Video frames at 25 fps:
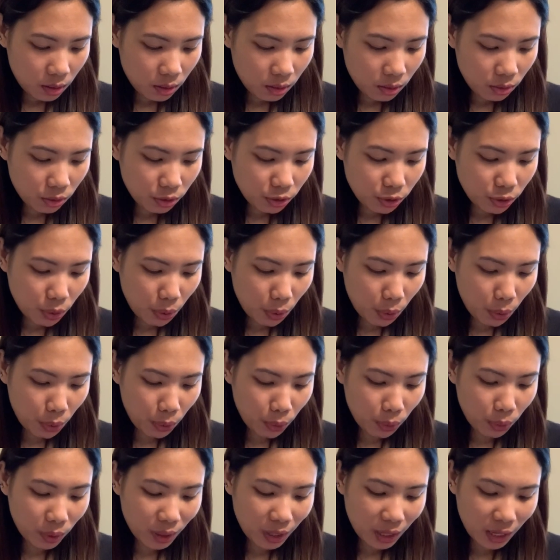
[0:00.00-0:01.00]

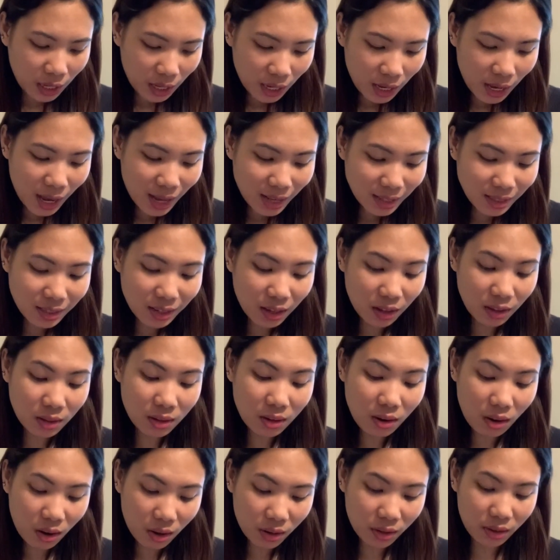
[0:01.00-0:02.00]
So he has a
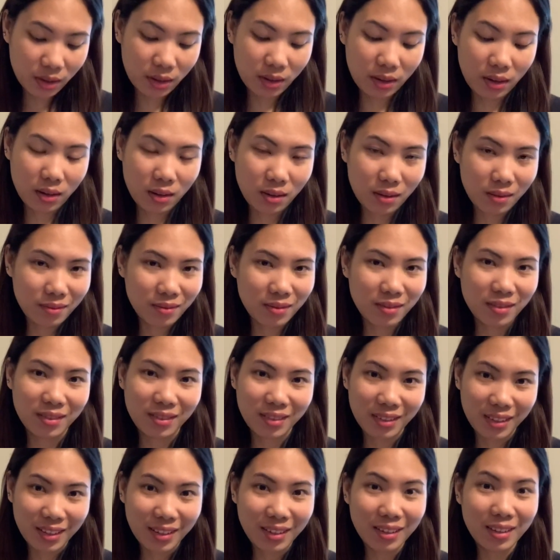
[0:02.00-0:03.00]
daughter.
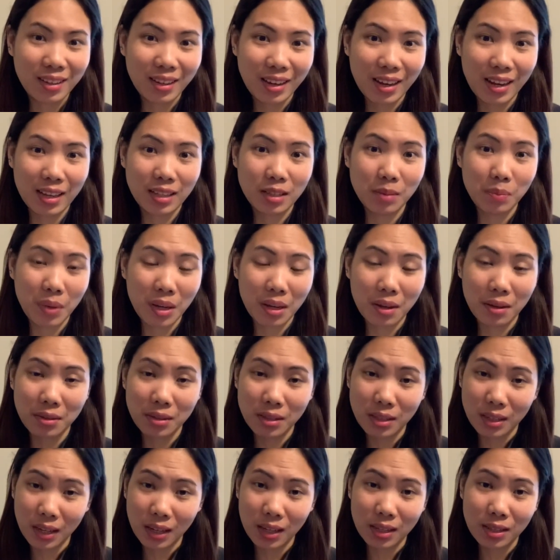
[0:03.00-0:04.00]
Yes, because
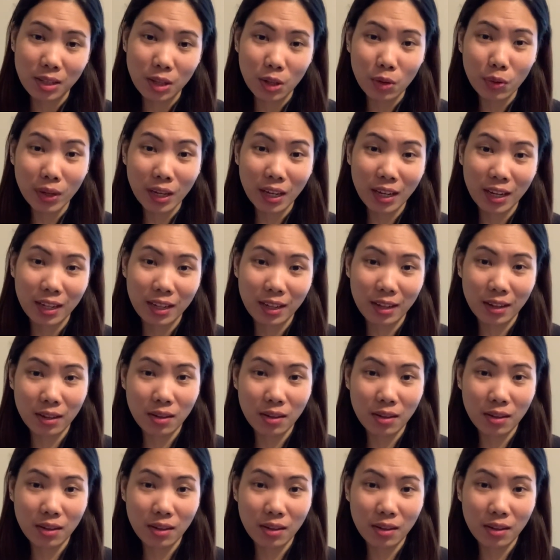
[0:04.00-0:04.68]
he's looking at the